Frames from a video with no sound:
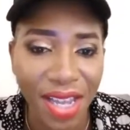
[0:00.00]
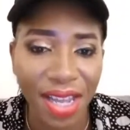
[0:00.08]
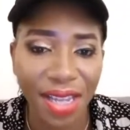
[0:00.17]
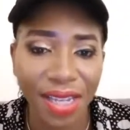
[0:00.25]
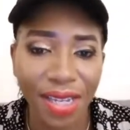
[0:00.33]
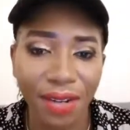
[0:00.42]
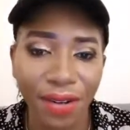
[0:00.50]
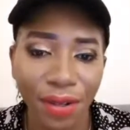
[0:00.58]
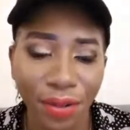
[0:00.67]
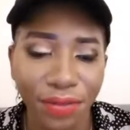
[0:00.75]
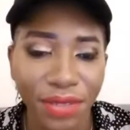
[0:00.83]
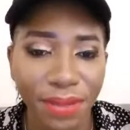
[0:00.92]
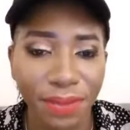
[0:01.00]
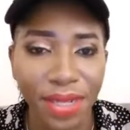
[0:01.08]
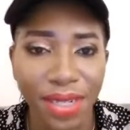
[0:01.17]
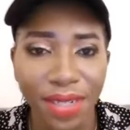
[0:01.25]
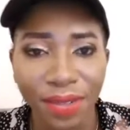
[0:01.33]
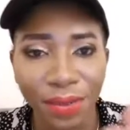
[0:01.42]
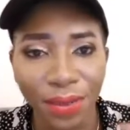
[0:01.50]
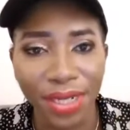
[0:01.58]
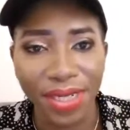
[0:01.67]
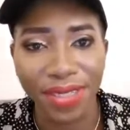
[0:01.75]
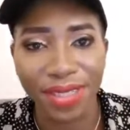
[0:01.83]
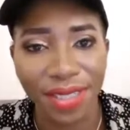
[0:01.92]
I carry all of them, carry go
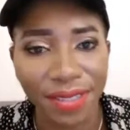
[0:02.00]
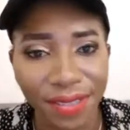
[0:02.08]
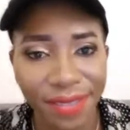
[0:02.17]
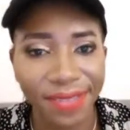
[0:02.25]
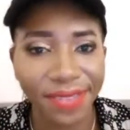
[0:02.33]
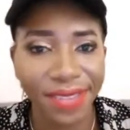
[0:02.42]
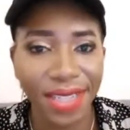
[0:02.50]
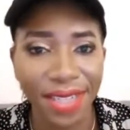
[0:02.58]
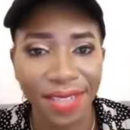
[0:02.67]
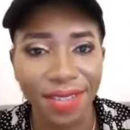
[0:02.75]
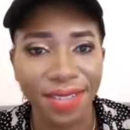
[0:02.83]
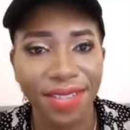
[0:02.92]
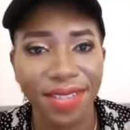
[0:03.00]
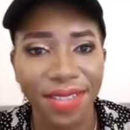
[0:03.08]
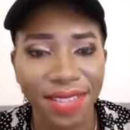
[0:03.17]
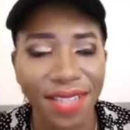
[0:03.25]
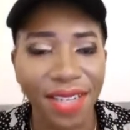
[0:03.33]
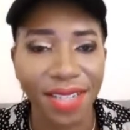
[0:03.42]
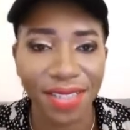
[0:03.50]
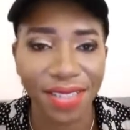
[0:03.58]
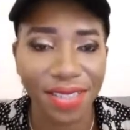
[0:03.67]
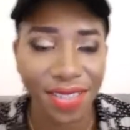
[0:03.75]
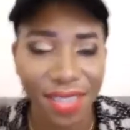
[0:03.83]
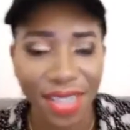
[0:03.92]
Niger, dash,
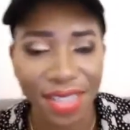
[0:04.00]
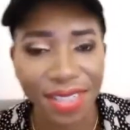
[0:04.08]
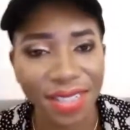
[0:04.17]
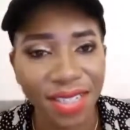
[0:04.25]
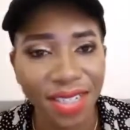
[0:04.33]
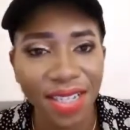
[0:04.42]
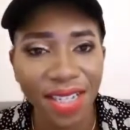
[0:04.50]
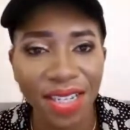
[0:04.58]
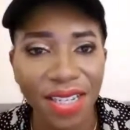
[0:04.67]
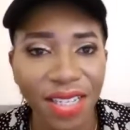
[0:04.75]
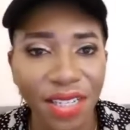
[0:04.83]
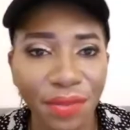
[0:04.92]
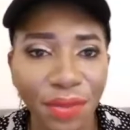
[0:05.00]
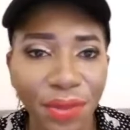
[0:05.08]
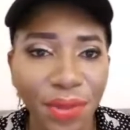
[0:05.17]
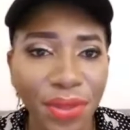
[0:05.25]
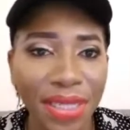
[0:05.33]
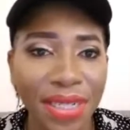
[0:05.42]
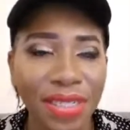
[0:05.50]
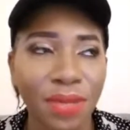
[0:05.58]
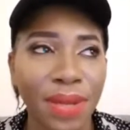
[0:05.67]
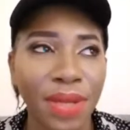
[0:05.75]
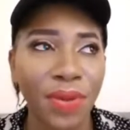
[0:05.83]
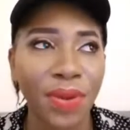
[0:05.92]
dash, dash. Even there are
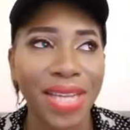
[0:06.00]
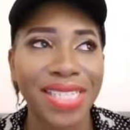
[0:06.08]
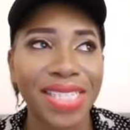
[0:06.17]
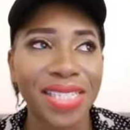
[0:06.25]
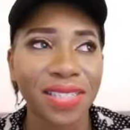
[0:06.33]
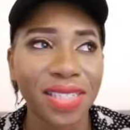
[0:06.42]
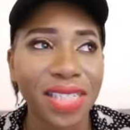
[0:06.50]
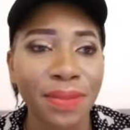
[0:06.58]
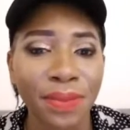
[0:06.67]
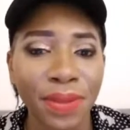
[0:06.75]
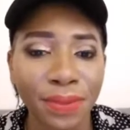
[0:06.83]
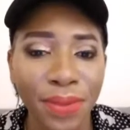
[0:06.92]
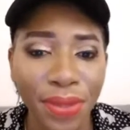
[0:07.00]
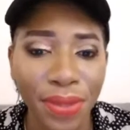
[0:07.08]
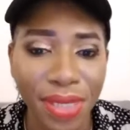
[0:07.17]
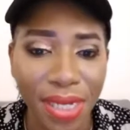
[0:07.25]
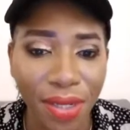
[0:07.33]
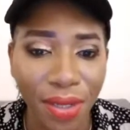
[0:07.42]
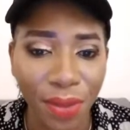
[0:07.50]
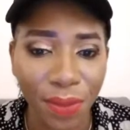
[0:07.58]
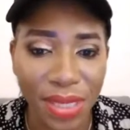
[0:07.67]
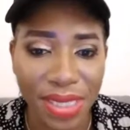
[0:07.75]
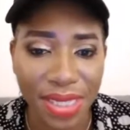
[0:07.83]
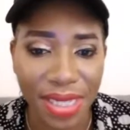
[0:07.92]
some I know I still needed, but because I can
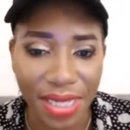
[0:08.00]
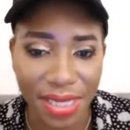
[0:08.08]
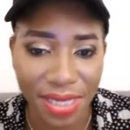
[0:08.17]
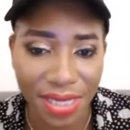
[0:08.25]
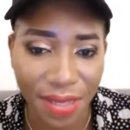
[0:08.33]
always get.